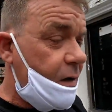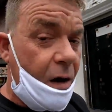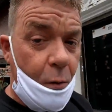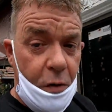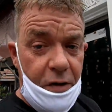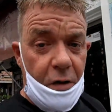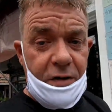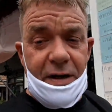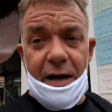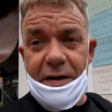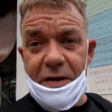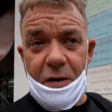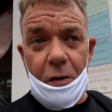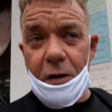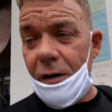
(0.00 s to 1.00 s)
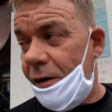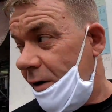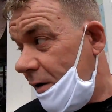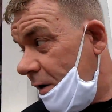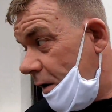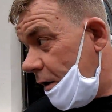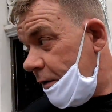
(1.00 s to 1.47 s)
I would not say stuck
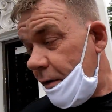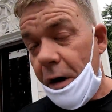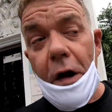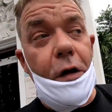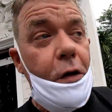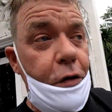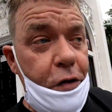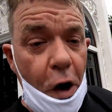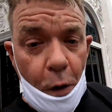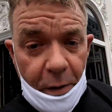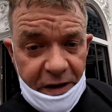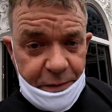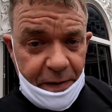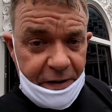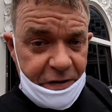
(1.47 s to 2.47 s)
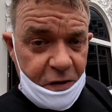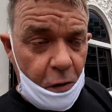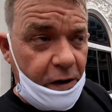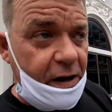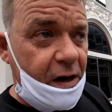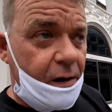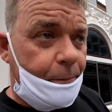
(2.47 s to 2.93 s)
nobody's been
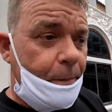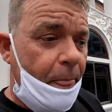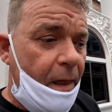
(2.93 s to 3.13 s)
stuck here.